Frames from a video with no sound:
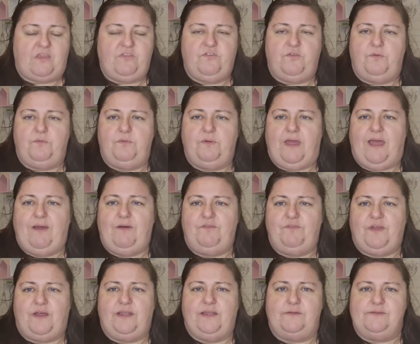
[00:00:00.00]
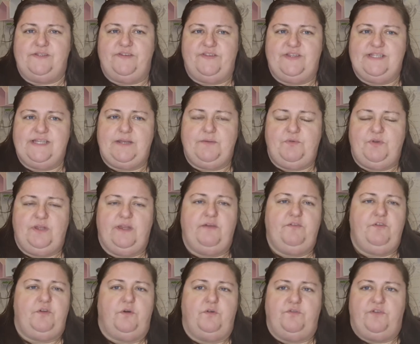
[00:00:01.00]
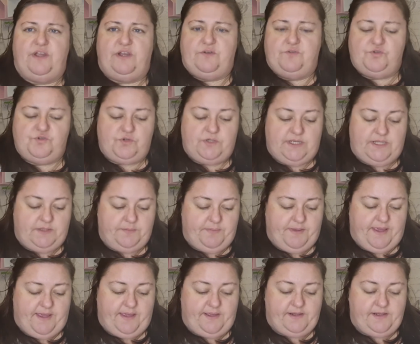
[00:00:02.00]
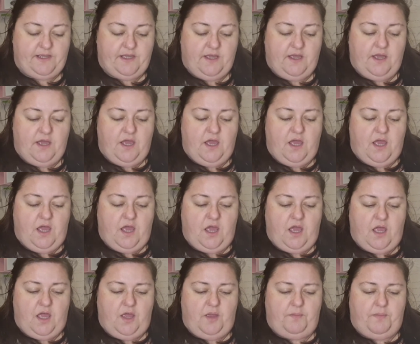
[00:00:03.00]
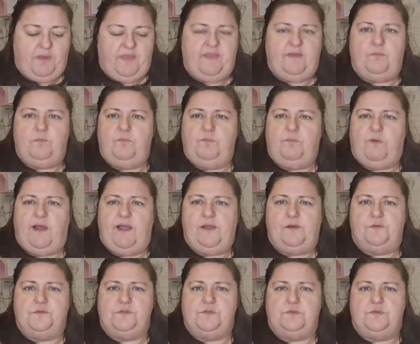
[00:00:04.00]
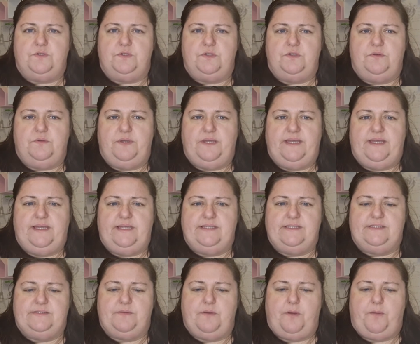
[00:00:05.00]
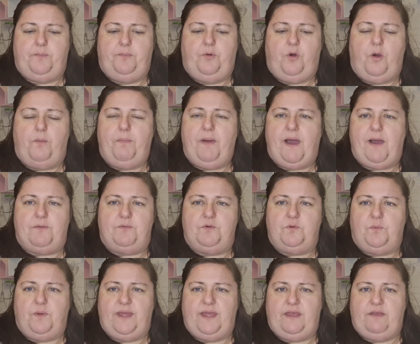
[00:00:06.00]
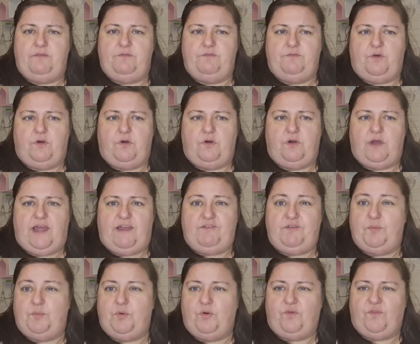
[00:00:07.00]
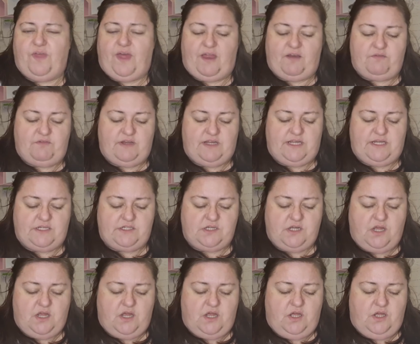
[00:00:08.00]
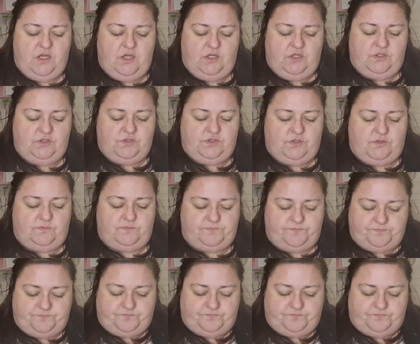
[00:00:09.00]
so out of that allowance, if there's any money left over, it goes straight in the pig. And then what I also do is put £1 away for every book that I read. So,